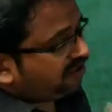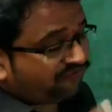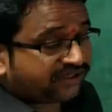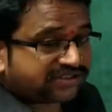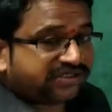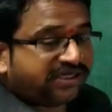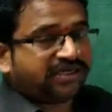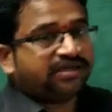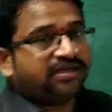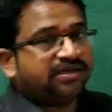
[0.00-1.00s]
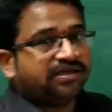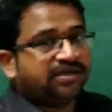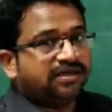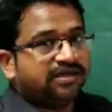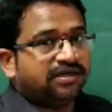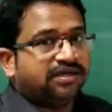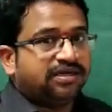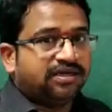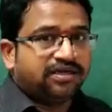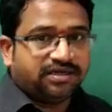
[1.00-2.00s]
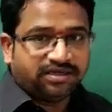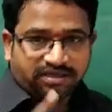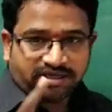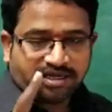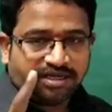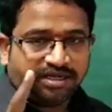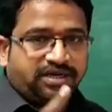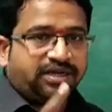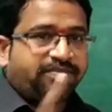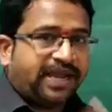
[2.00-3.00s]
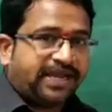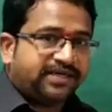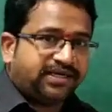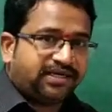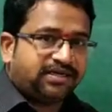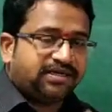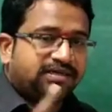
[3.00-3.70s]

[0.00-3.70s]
In first day, regarding magnetic,